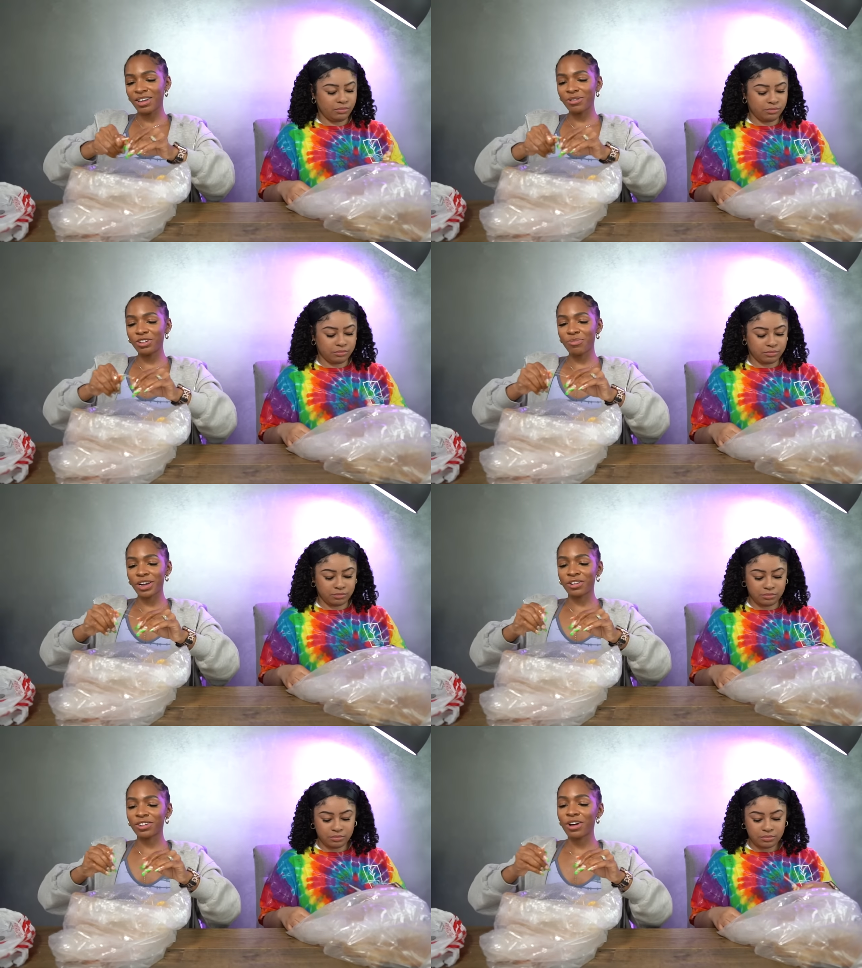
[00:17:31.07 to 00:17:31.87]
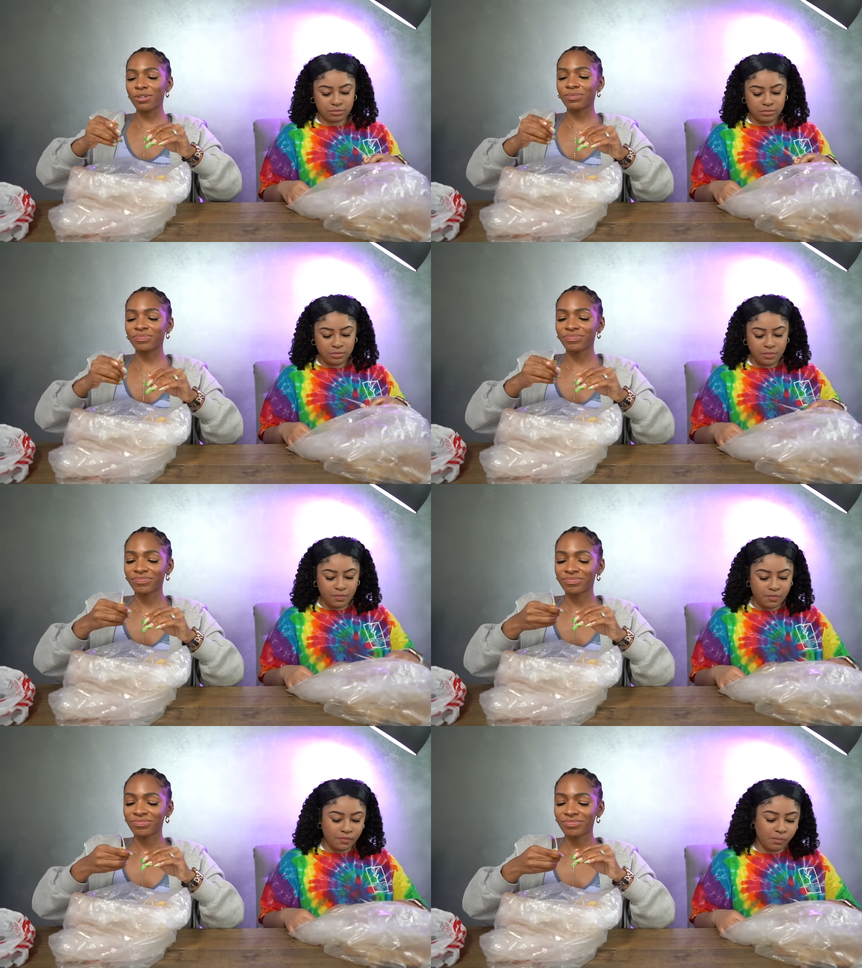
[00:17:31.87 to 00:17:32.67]
Speaker 1: Deal breaker, go.
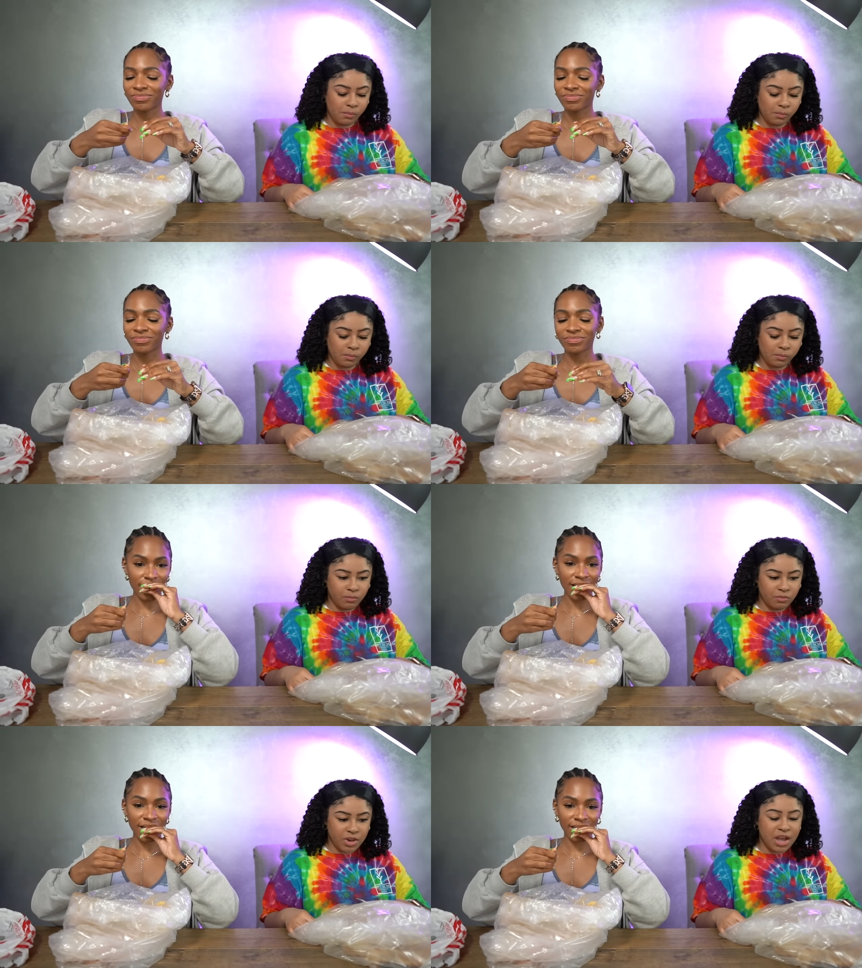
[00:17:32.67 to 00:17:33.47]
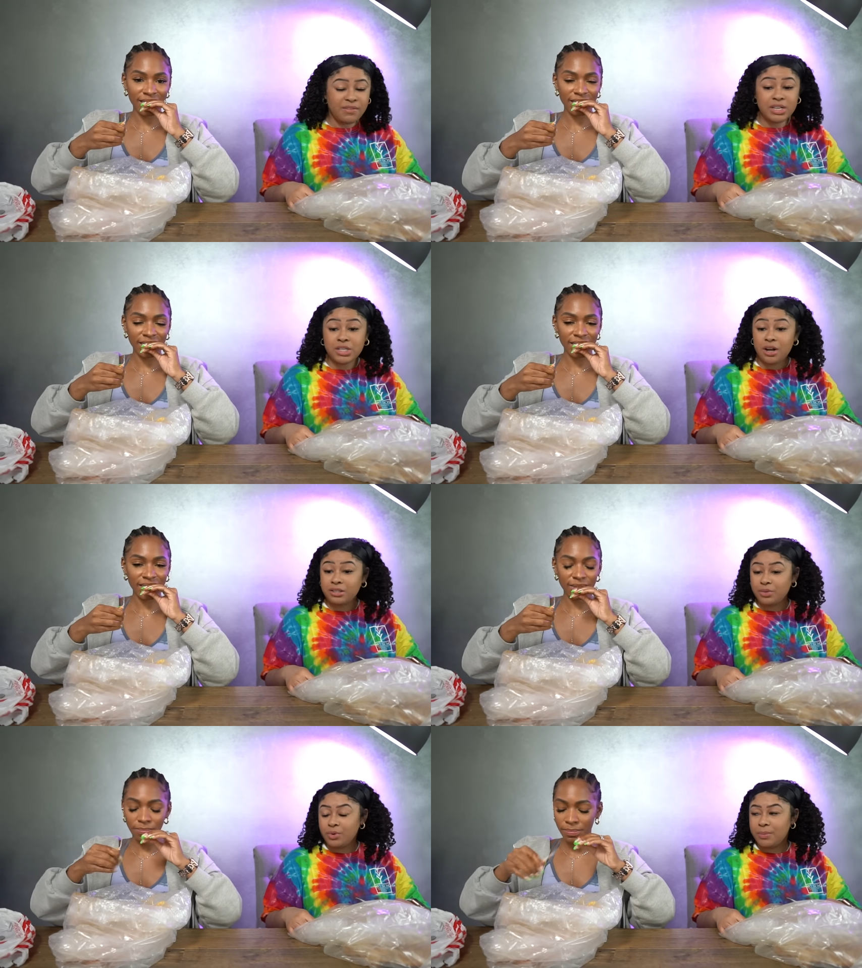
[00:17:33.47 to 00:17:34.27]
Speaker 2: If he
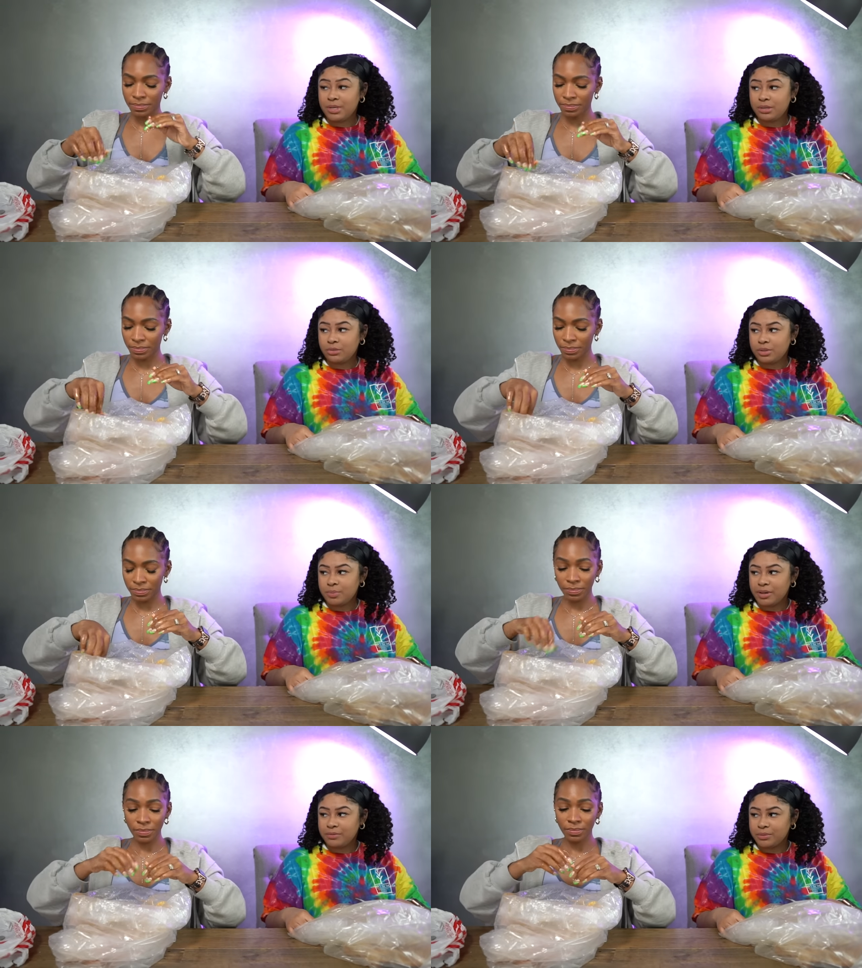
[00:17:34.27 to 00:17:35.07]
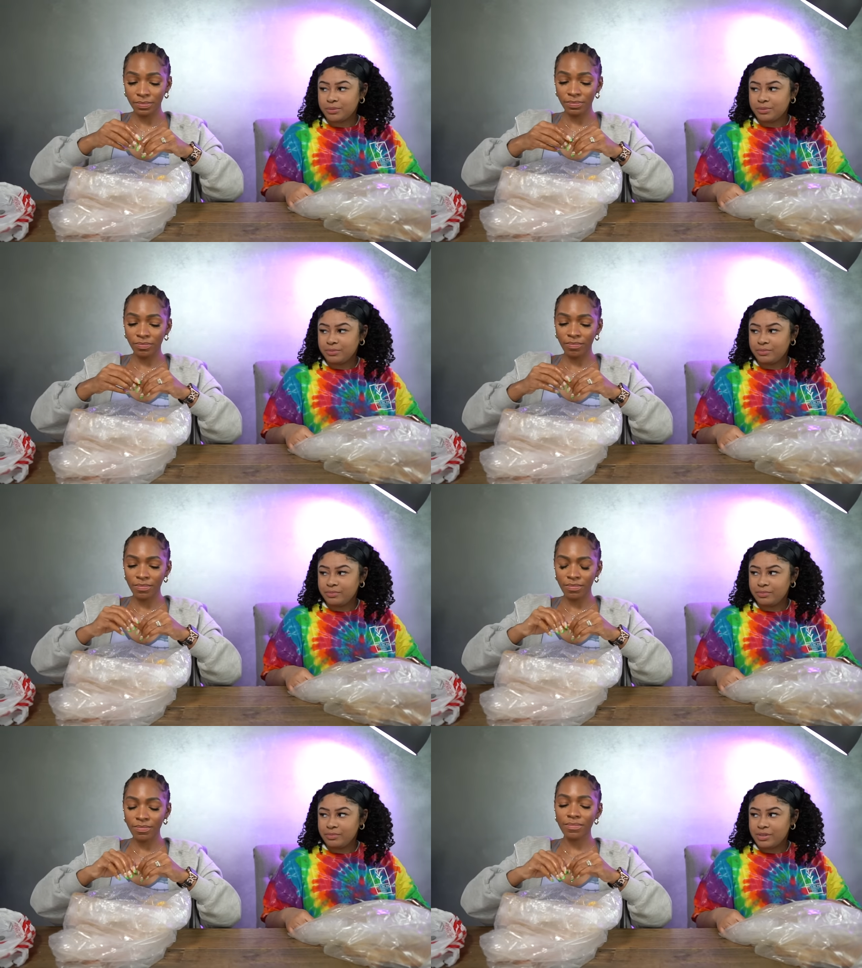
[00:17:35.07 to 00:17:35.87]
talks to women disrespectful,
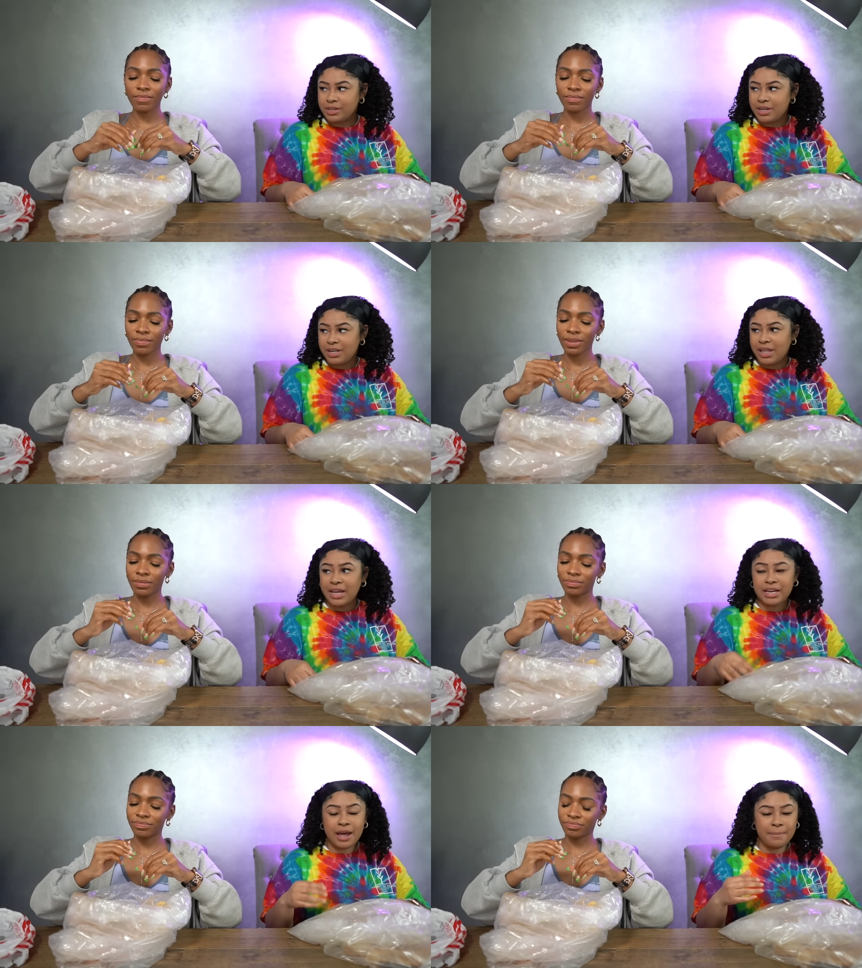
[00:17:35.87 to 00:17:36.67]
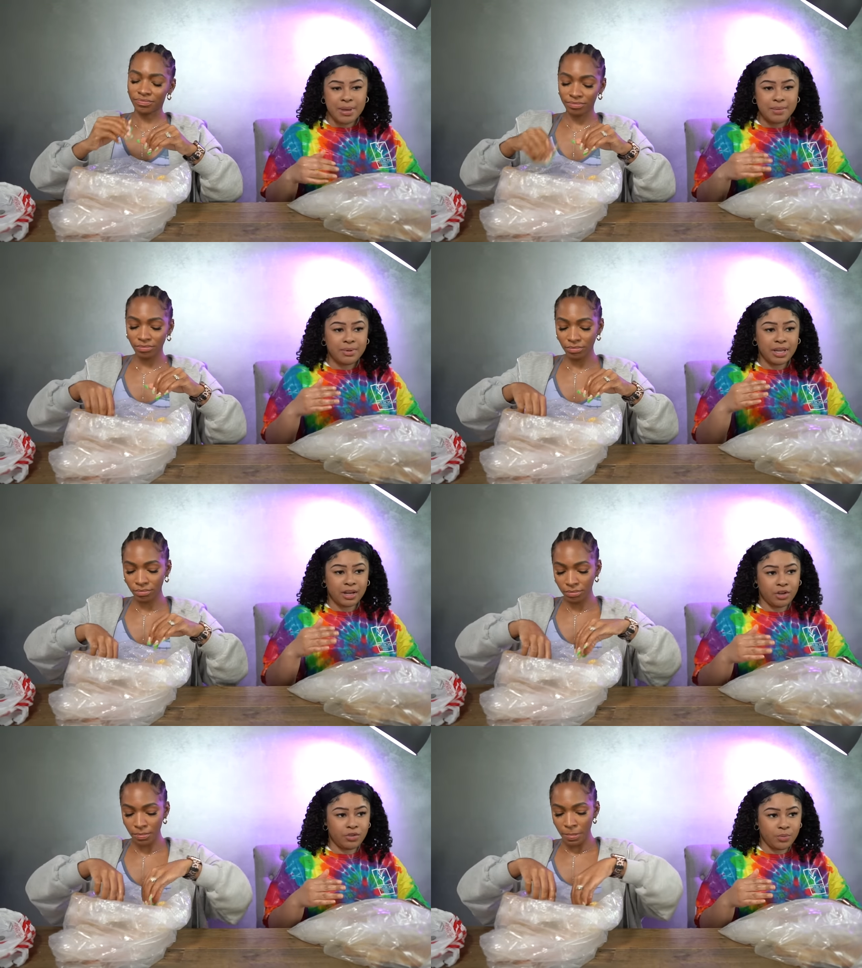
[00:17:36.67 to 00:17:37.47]
mm. like not me, but
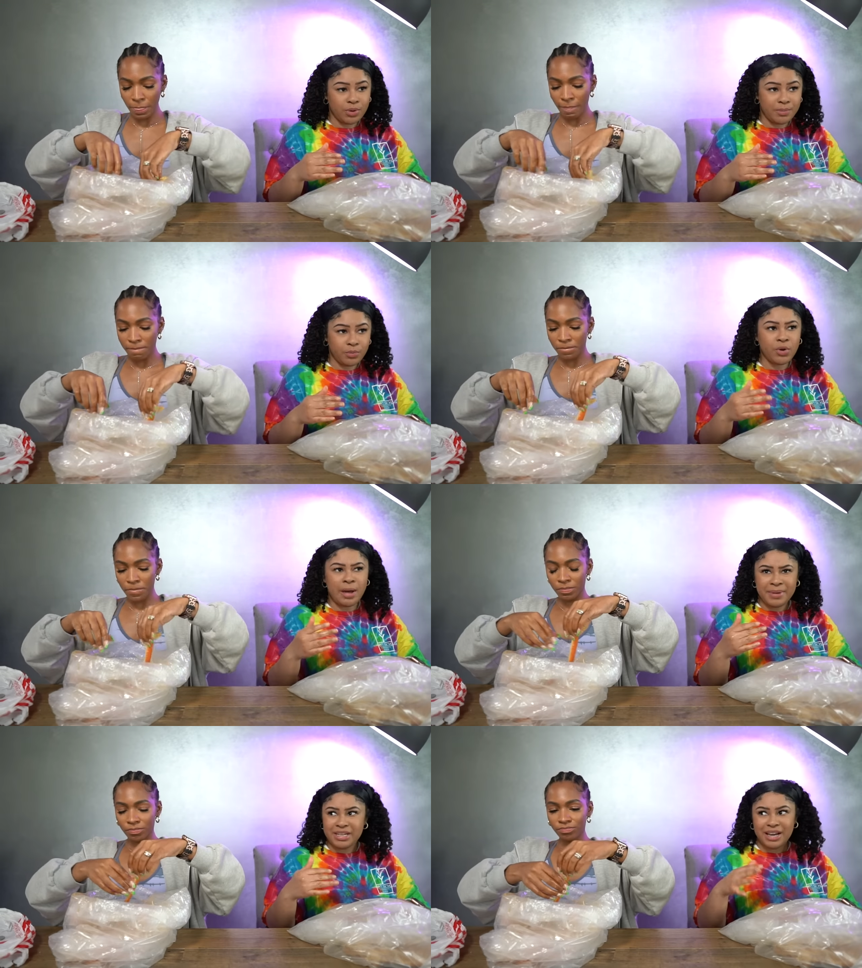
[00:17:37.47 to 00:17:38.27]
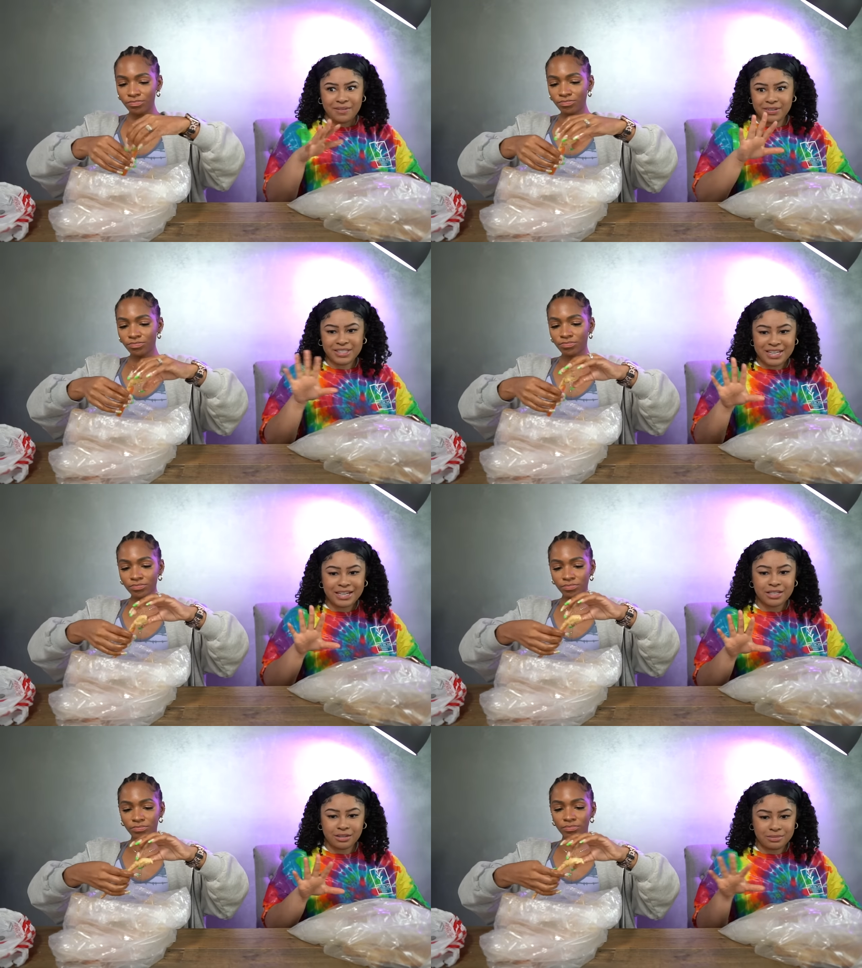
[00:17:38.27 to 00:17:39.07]
like other women. Well, I mean, obviously he
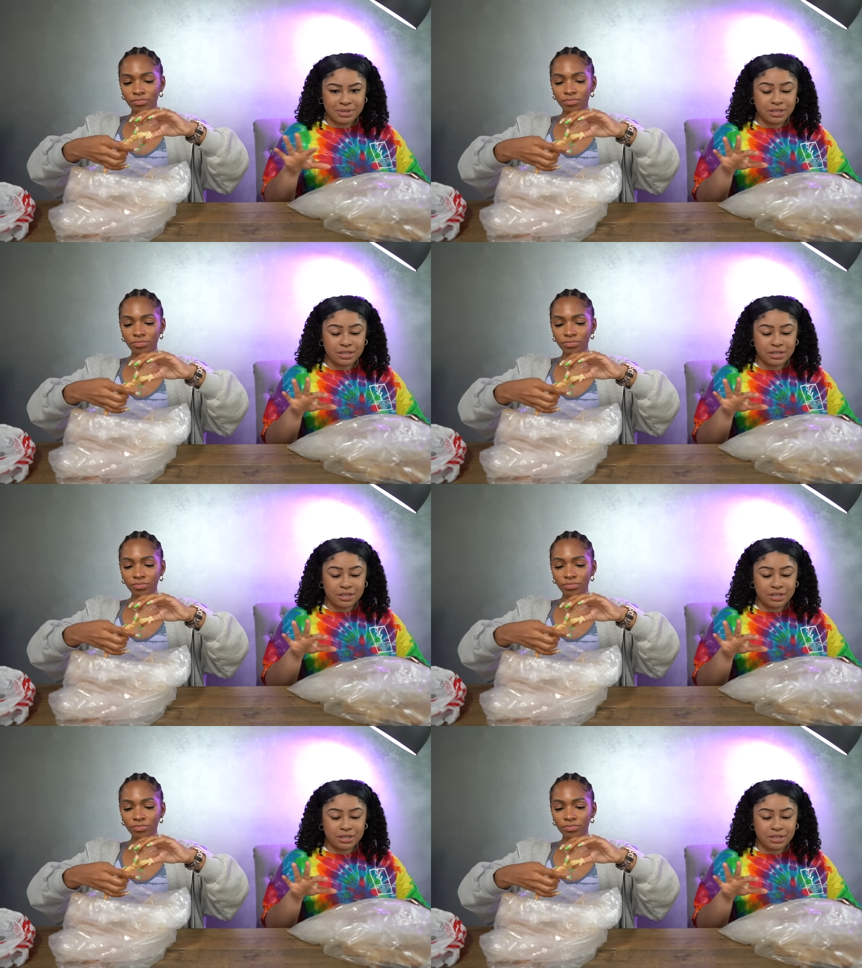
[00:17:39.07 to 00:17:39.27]
can talk to me